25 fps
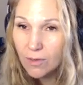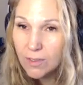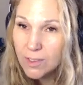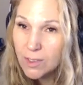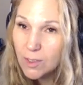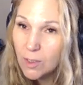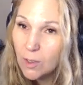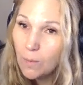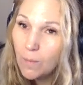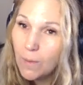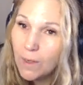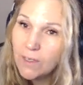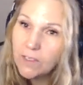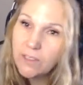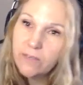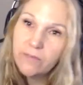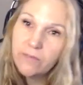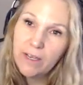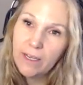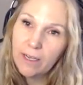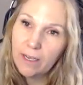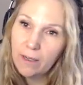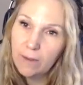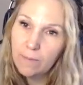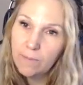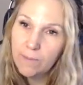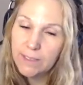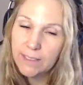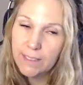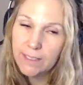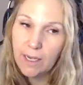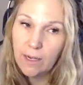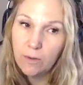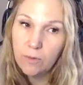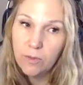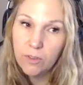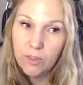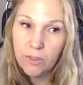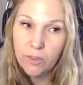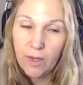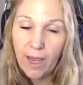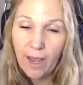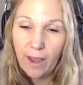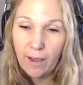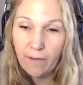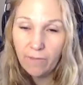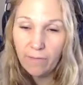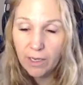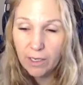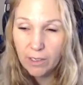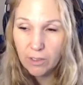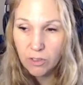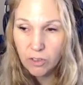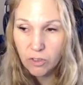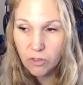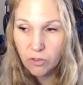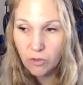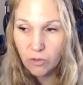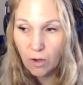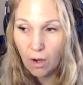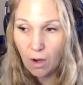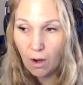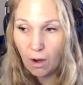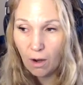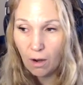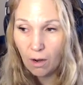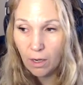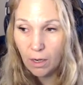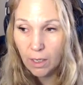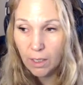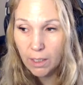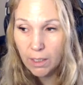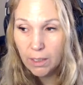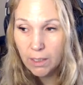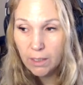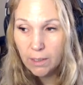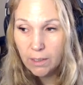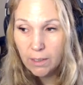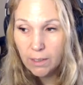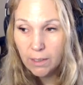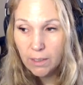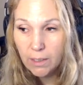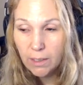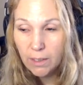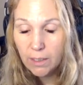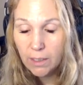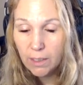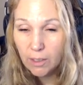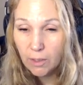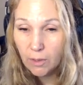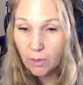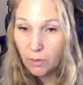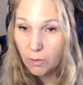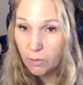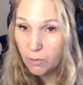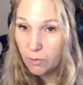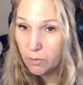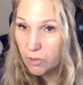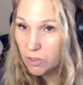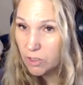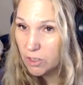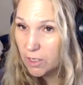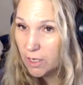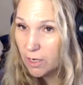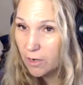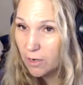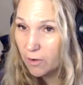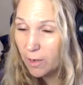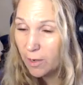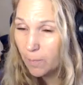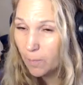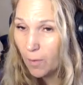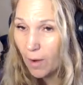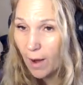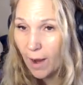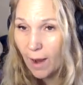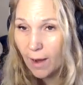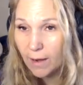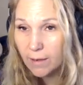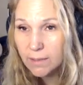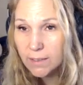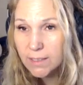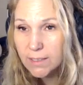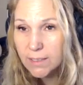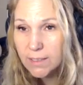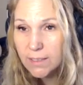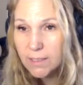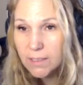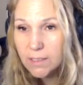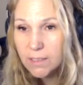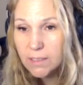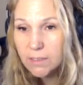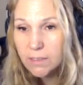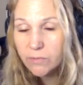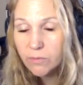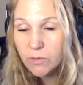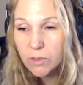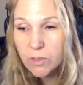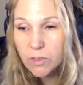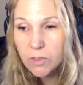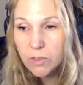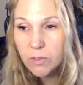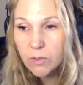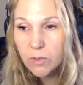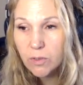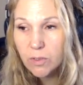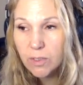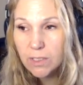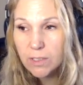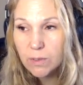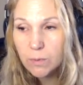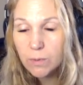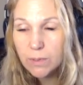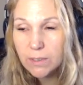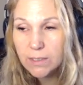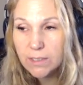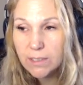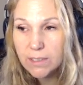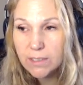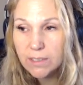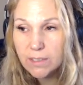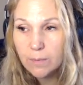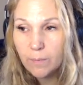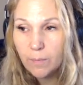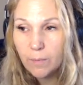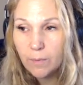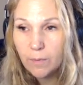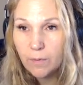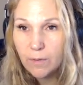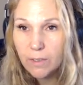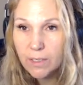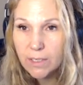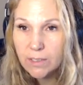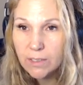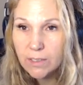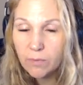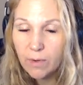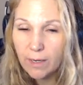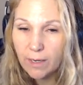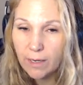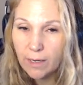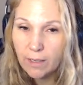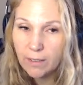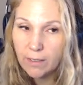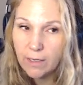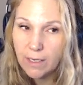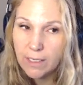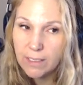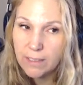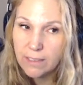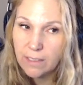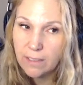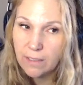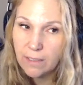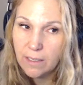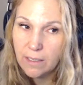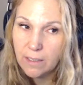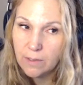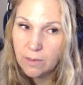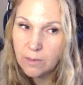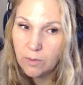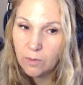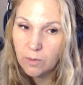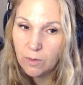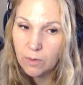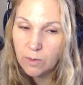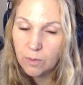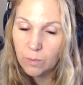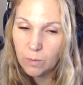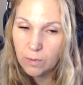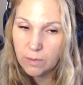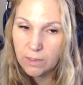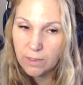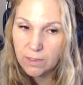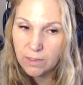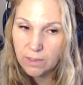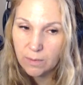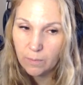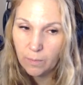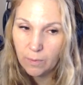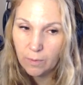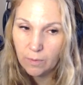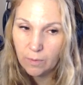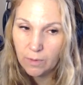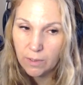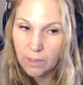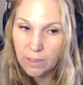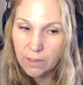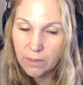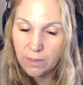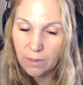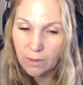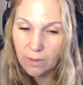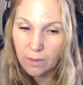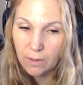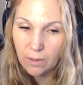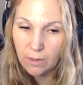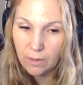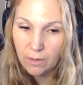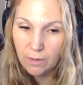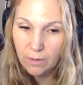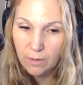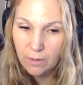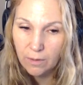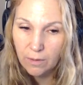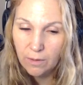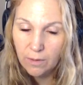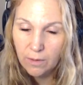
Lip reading: so much of it comes down to having strong inclusionary practices for students with disabilities, recognizing that students with disabilities are